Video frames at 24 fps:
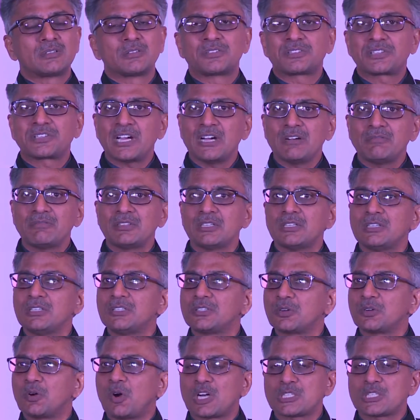travel,
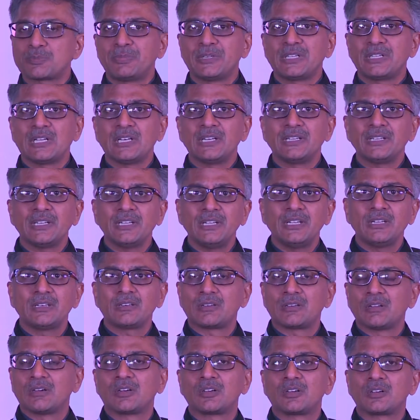to hospitality,
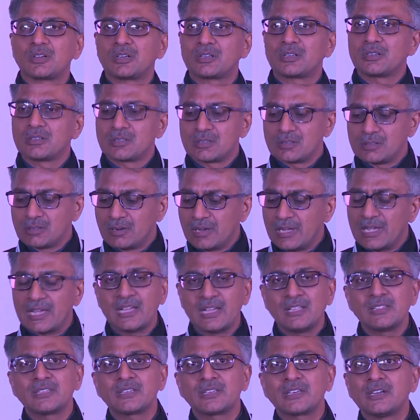to
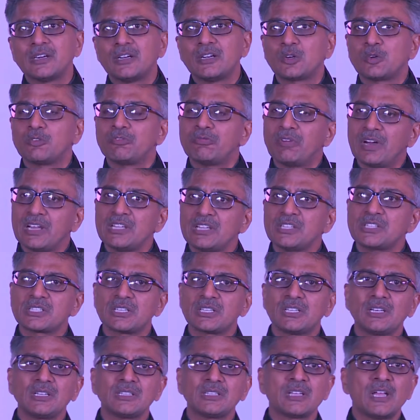healthcare, to
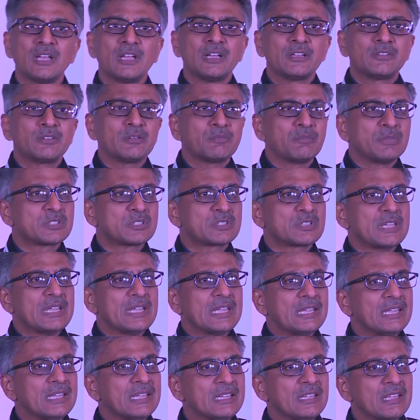financial. Means
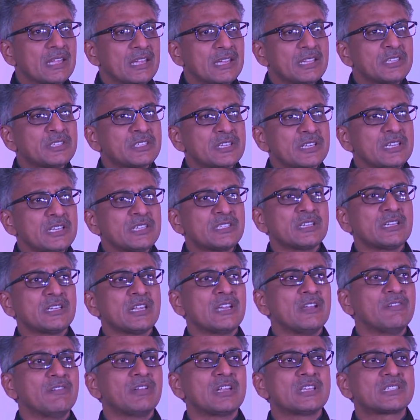each and
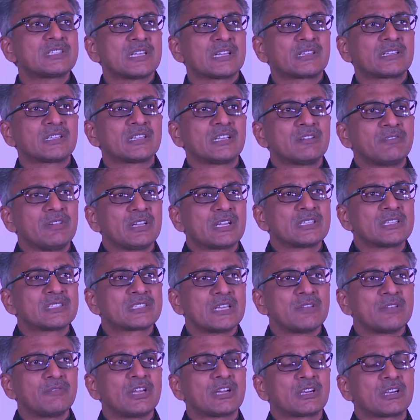every sector that we can
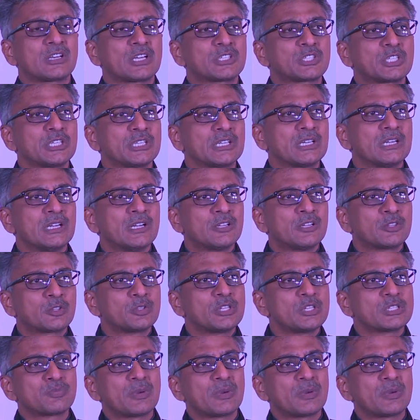say we are touching through this